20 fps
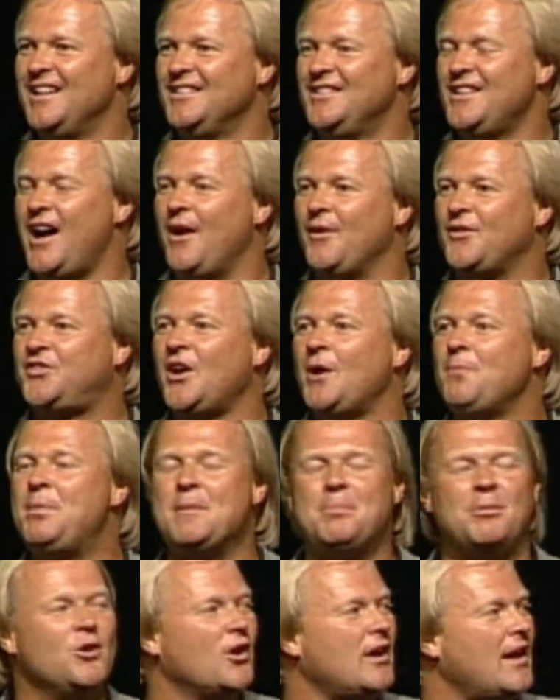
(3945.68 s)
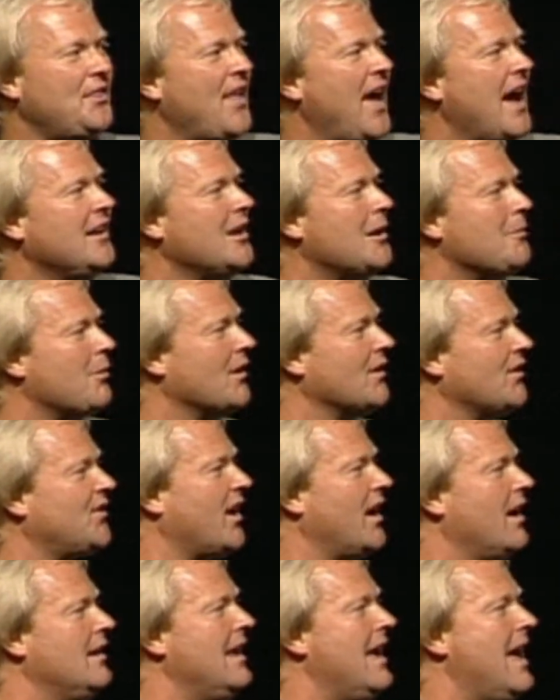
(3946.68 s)
Now, some people look at that number and
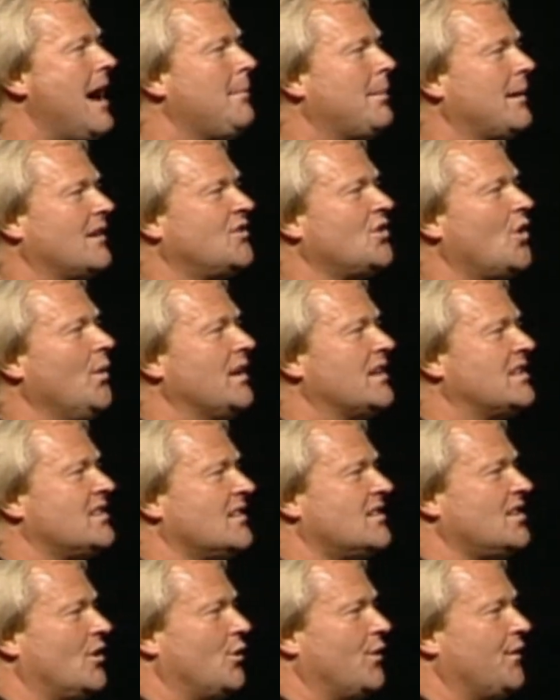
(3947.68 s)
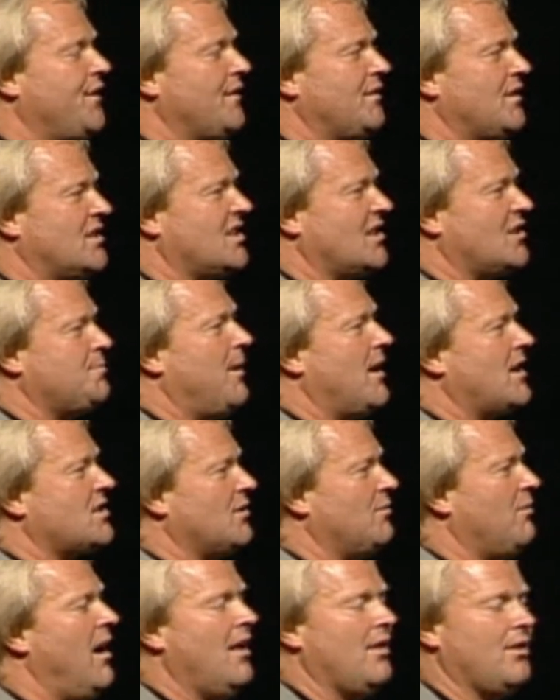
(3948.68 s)
say, yeah, but it's only $656
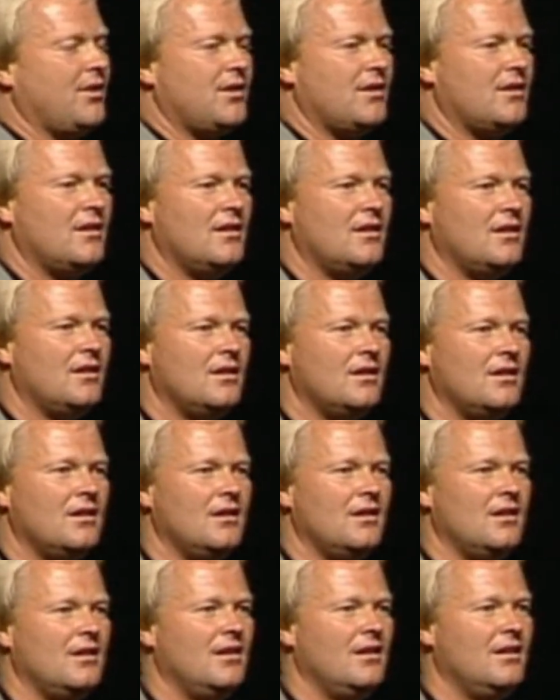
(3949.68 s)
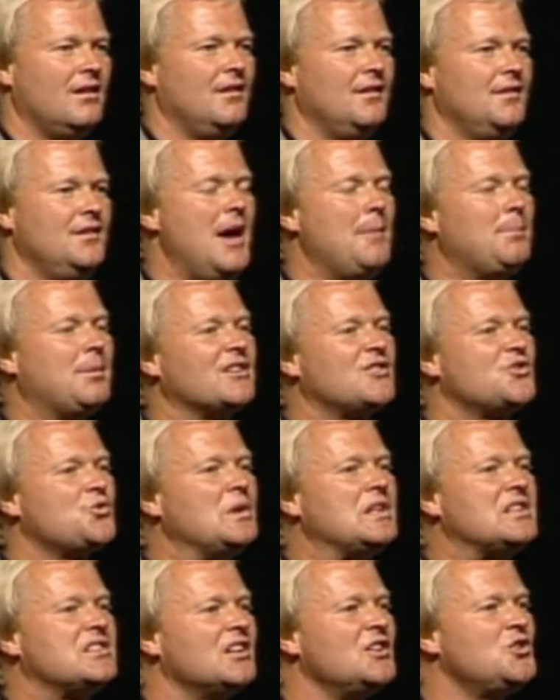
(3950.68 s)
a month. Yeah, but it's
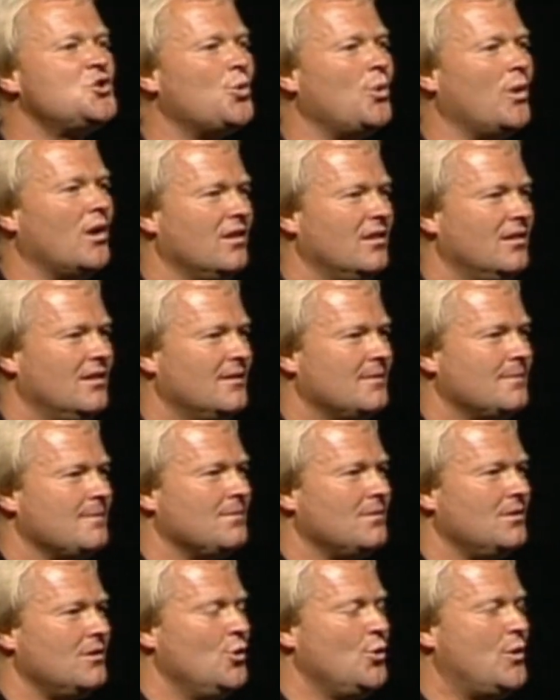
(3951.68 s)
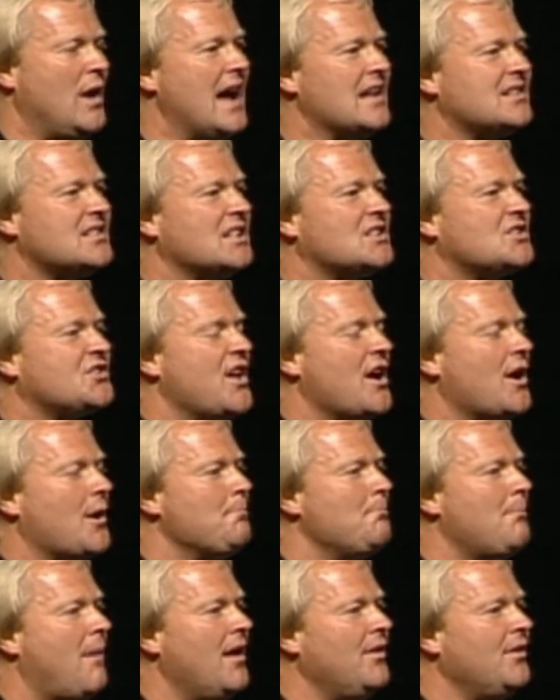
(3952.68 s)
residual. You guys, it's there
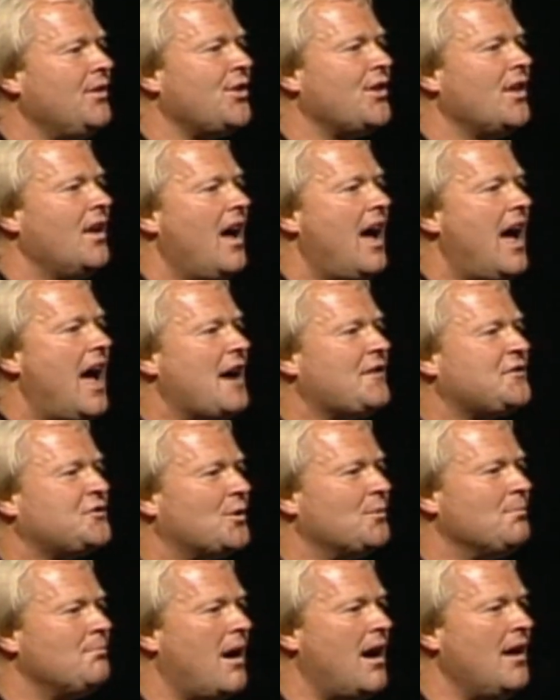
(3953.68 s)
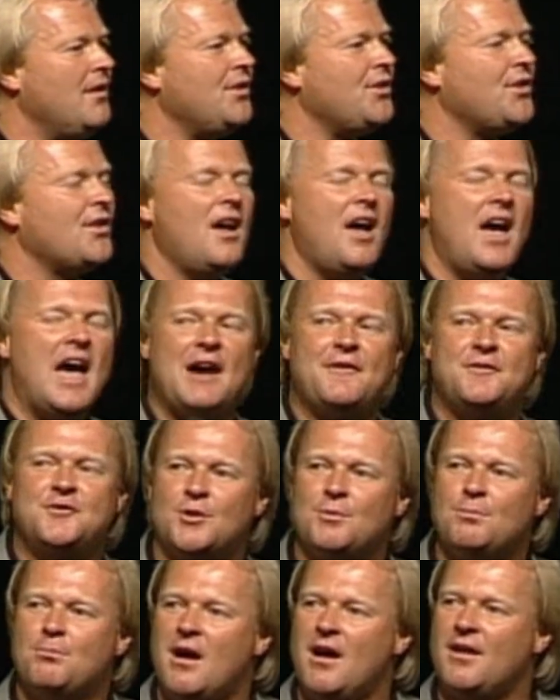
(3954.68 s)
month after month
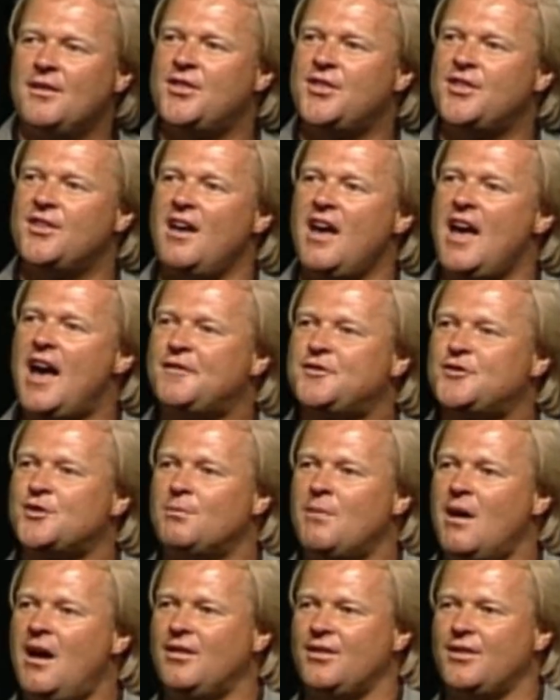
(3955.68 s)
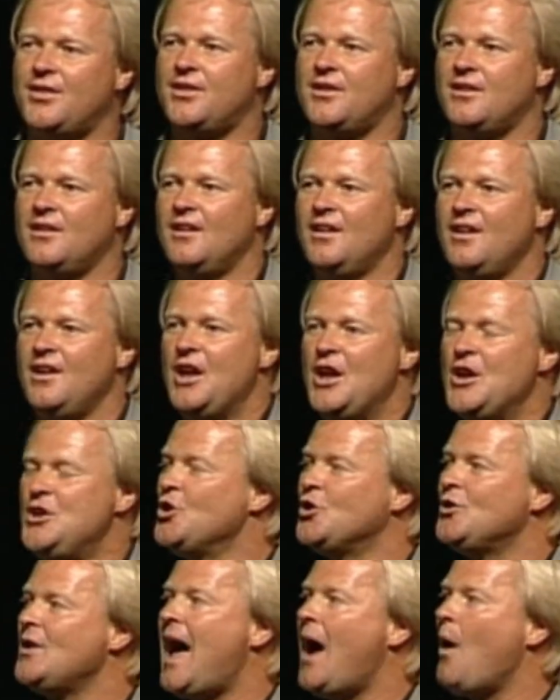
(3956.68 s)
after month after month.
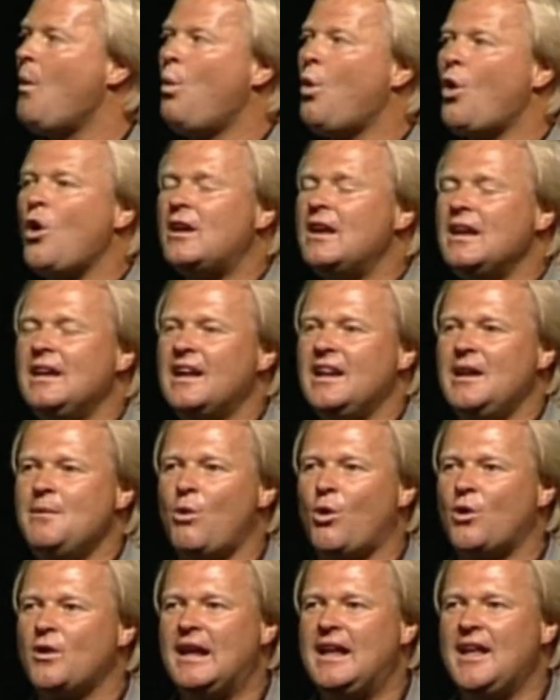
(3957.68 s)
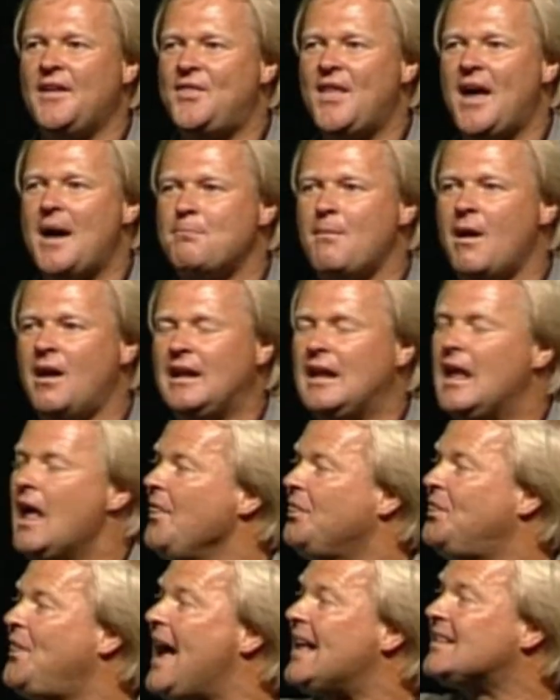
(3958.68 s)
You're not working anymore to get that money.
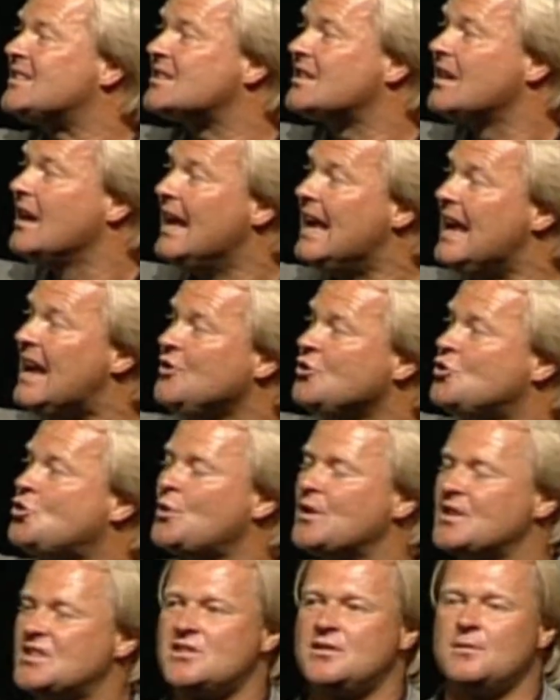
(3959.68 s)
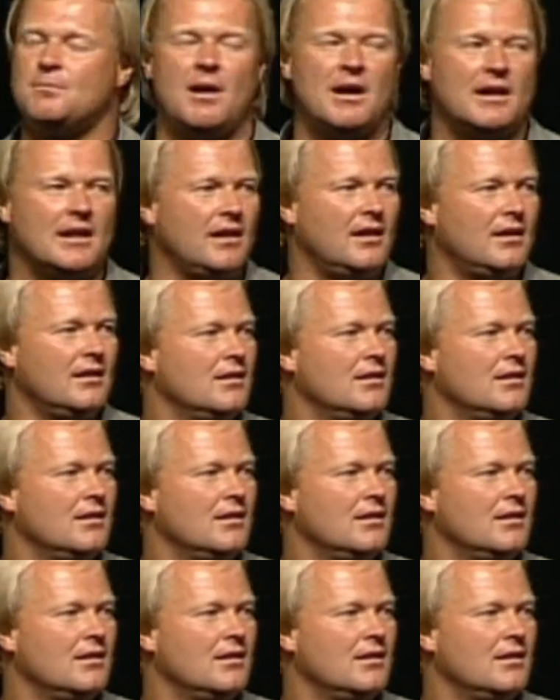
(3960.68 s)
That's interest money.